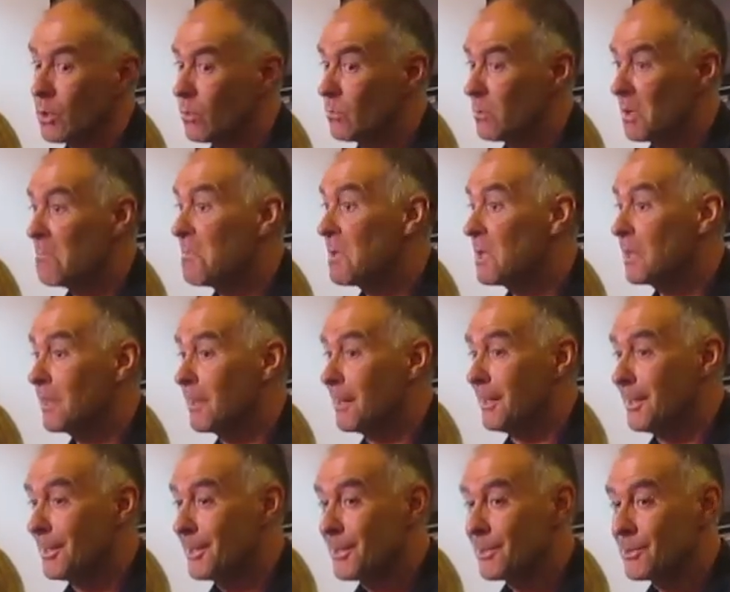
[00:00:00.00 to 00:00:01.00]
Now,
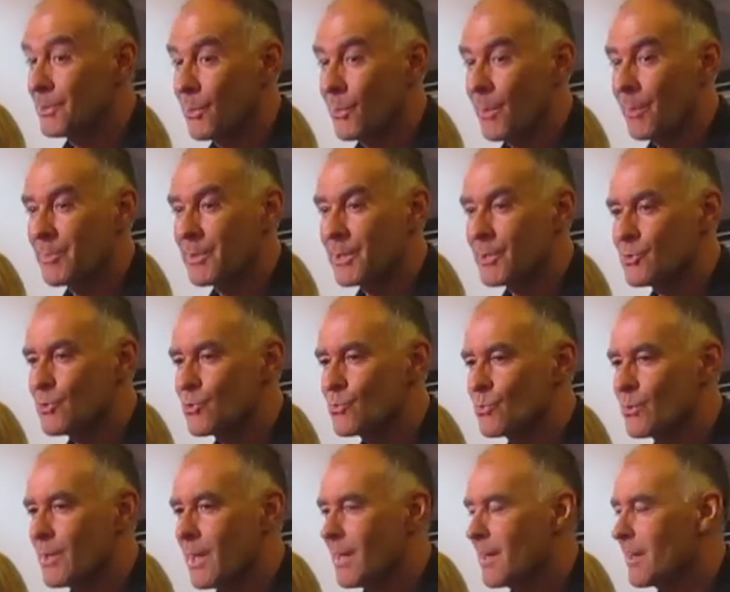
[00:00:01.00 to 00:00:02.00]
it now appears as
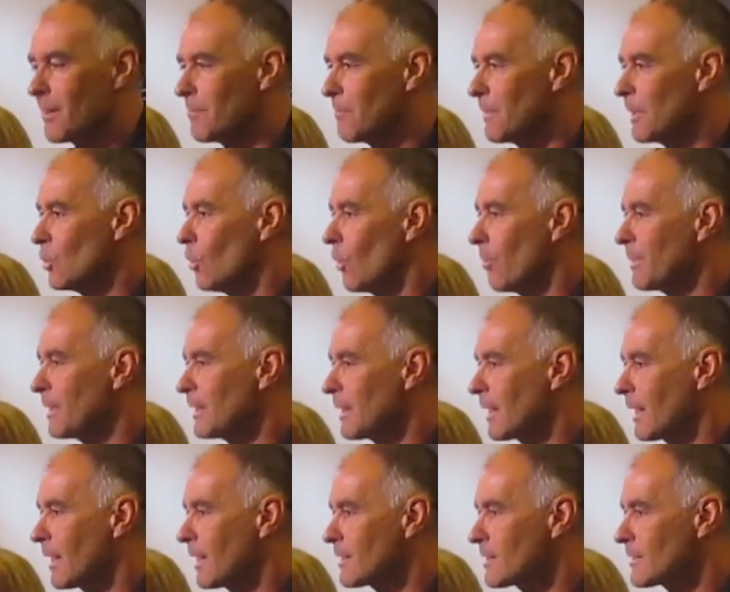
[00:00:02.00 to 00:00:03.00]
though that may not be the
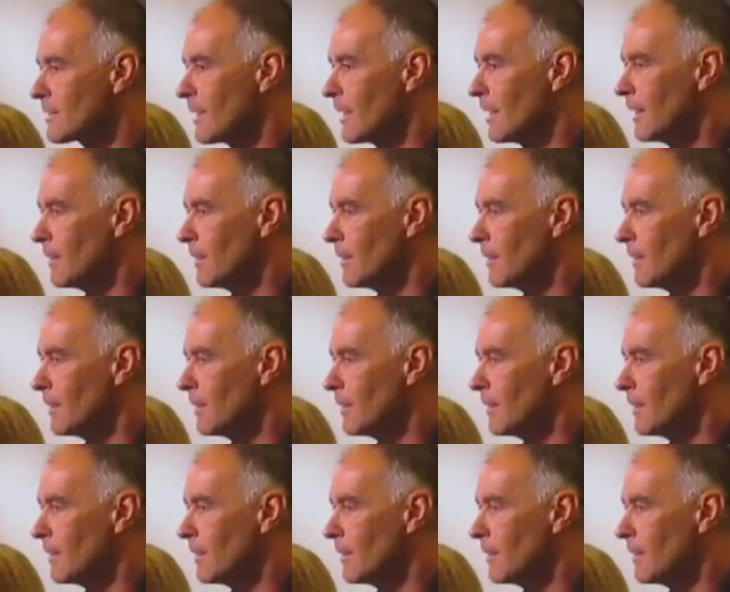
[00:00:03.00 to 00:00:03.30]
case.